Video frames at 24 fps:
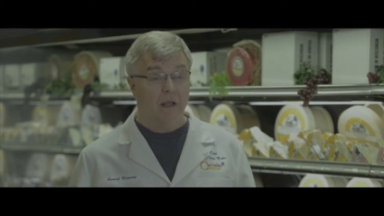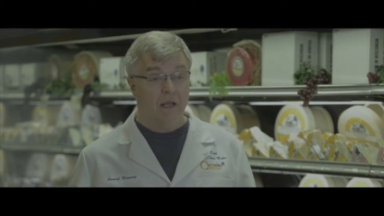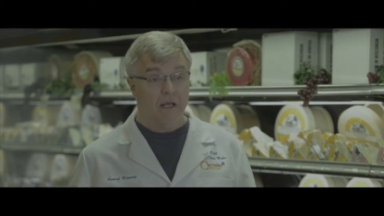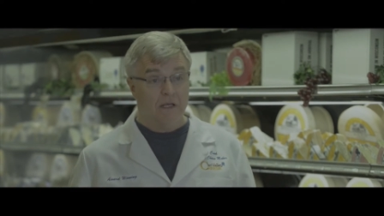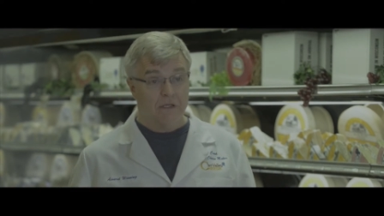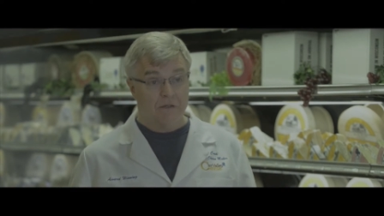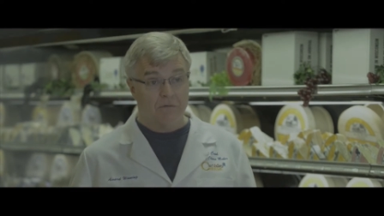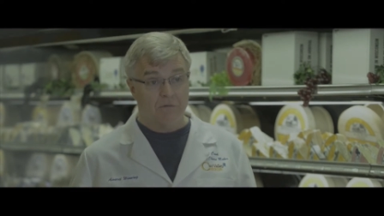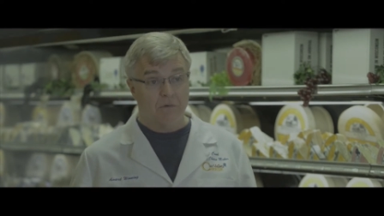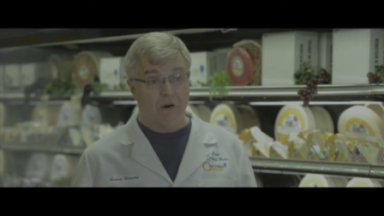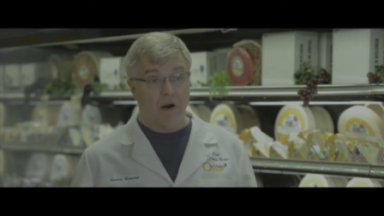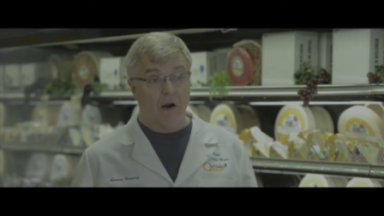
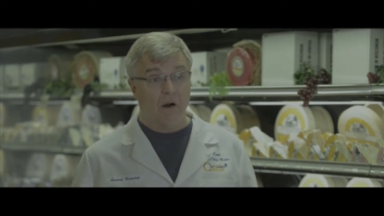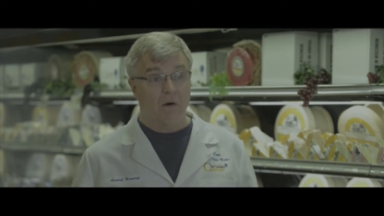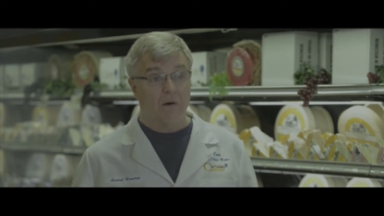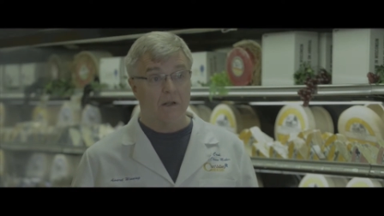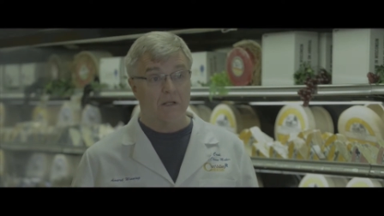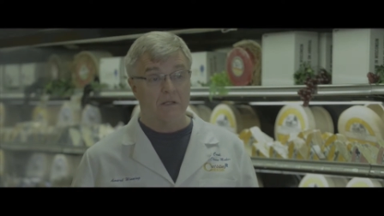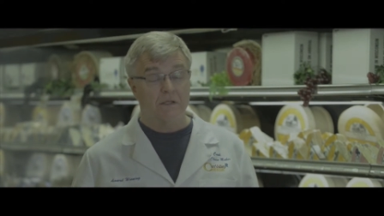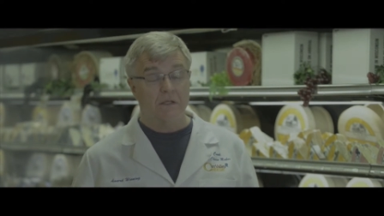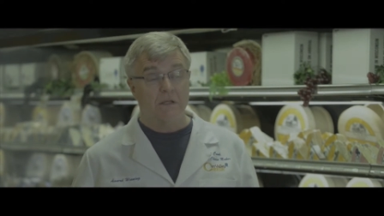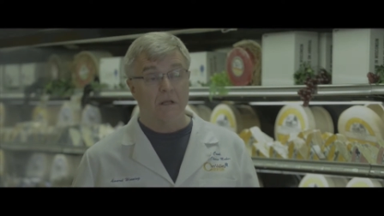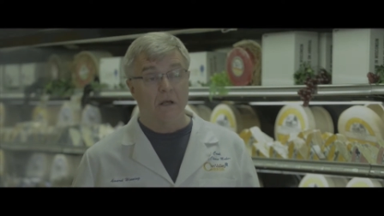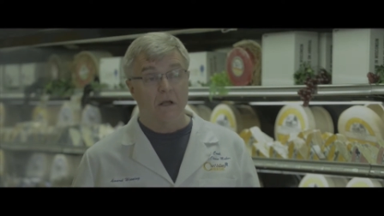as far
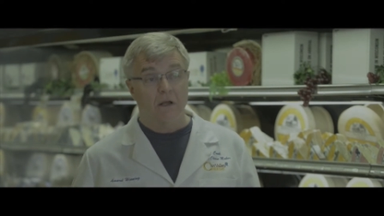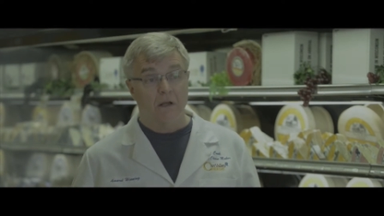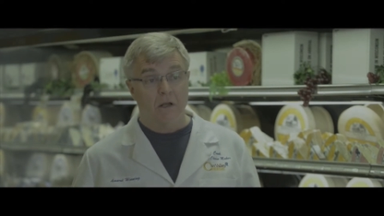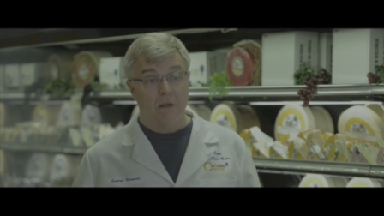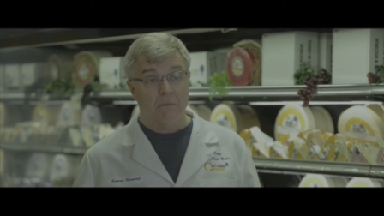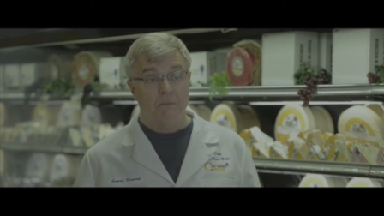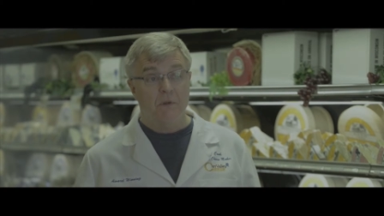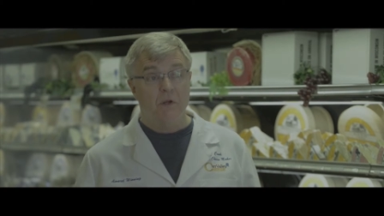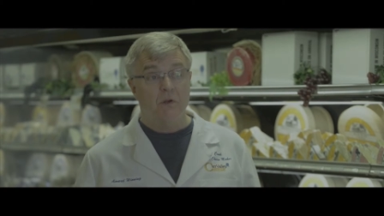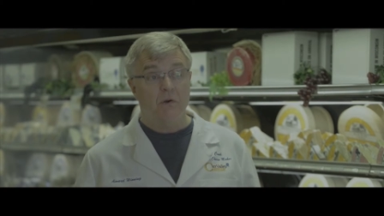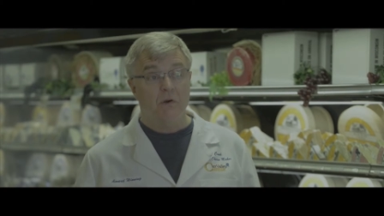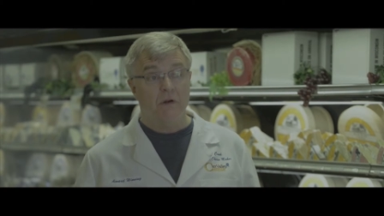as
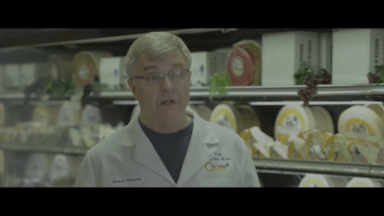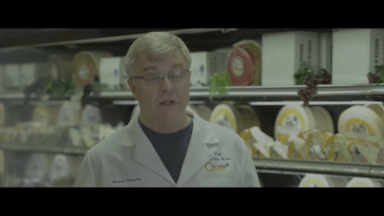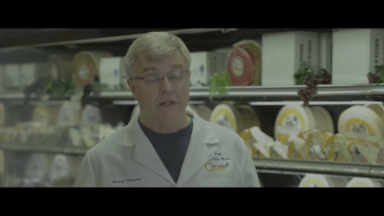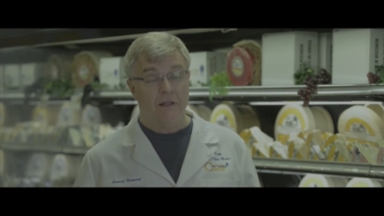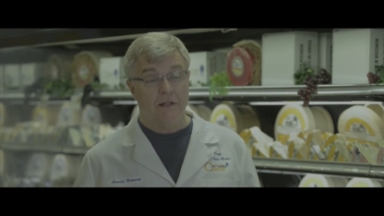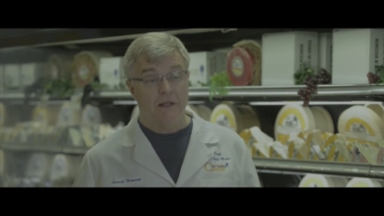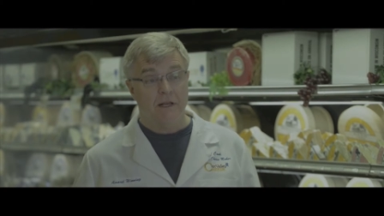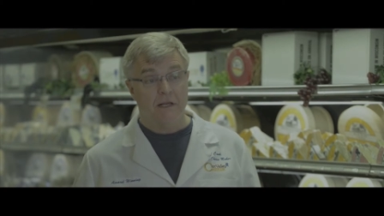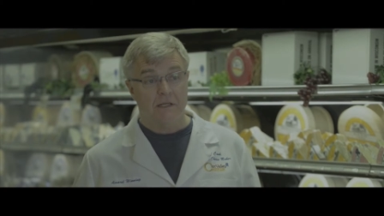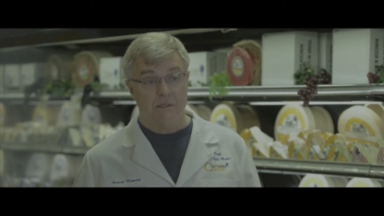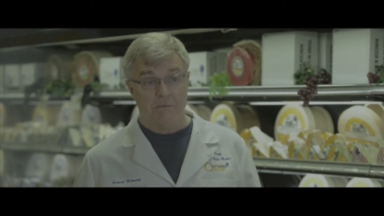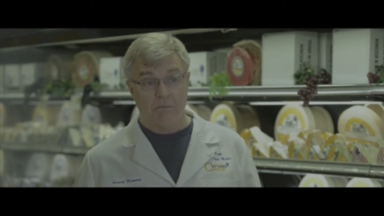community
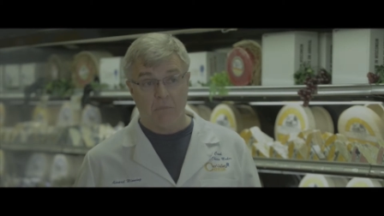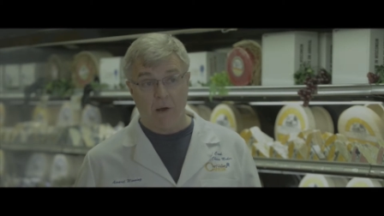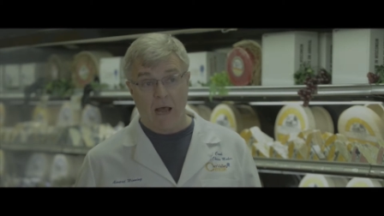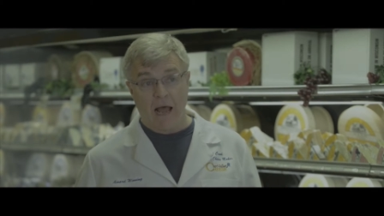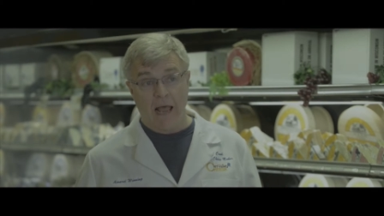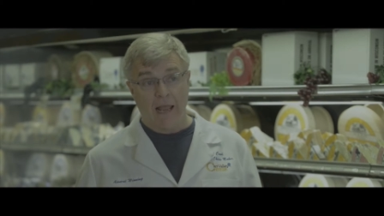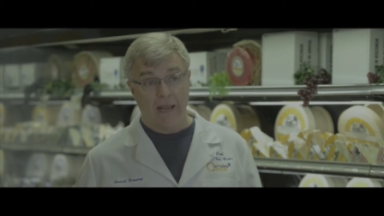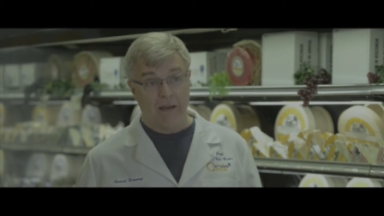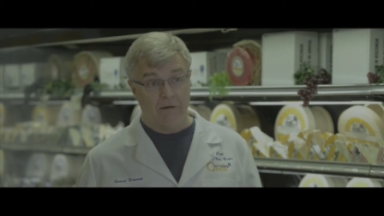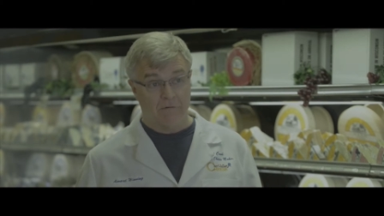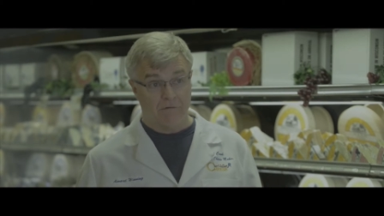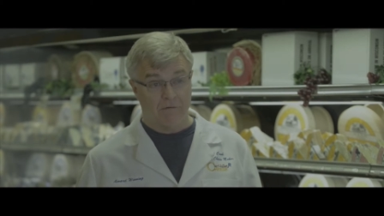that is
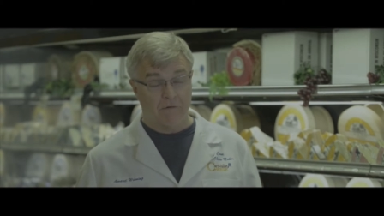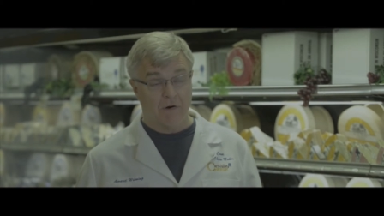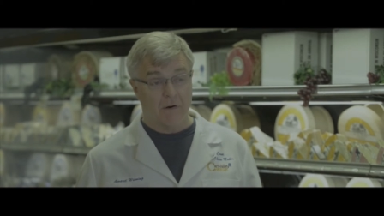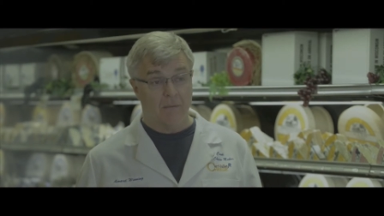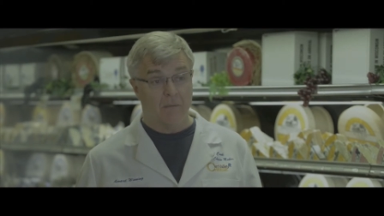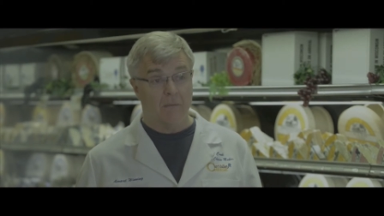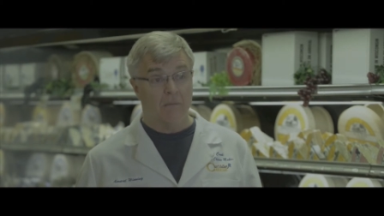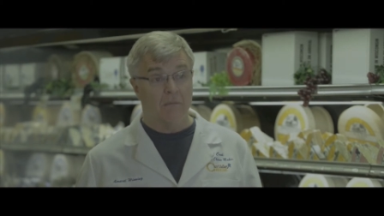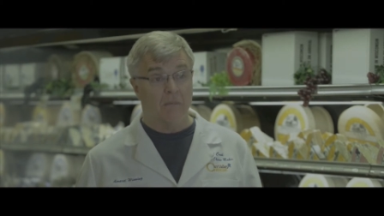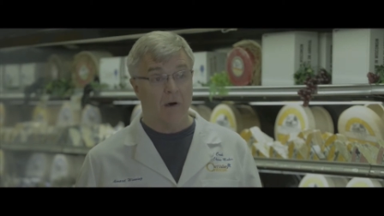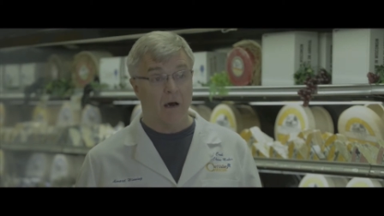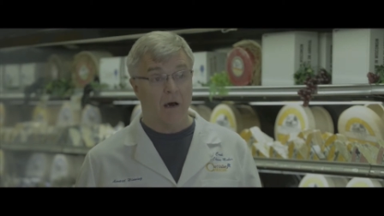buying
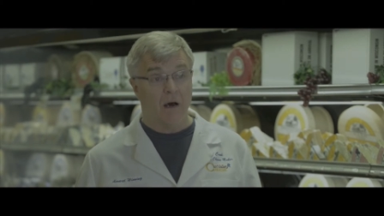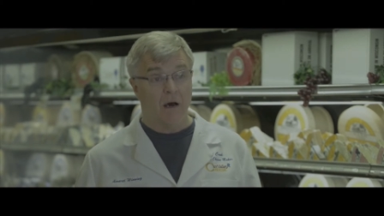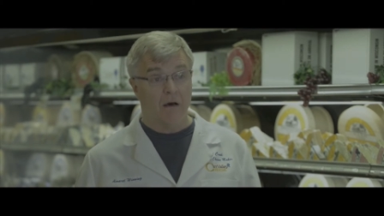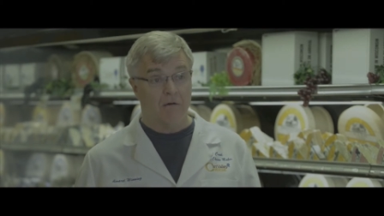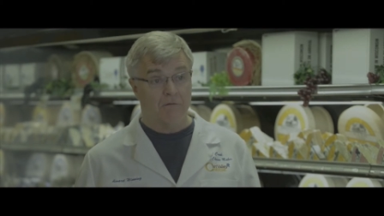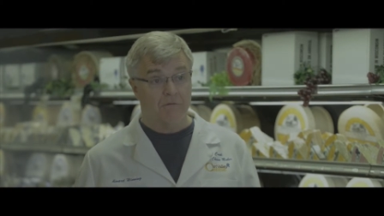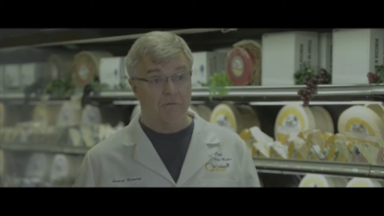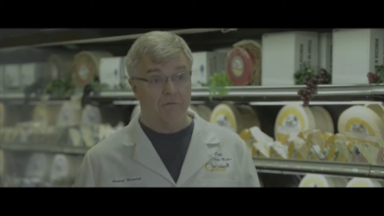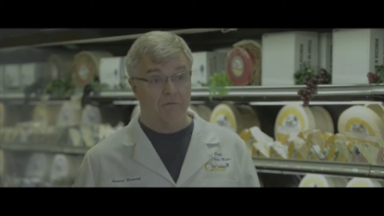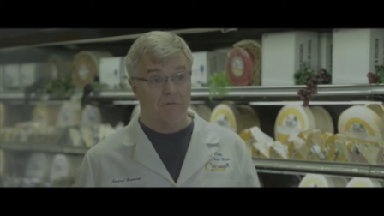from uh,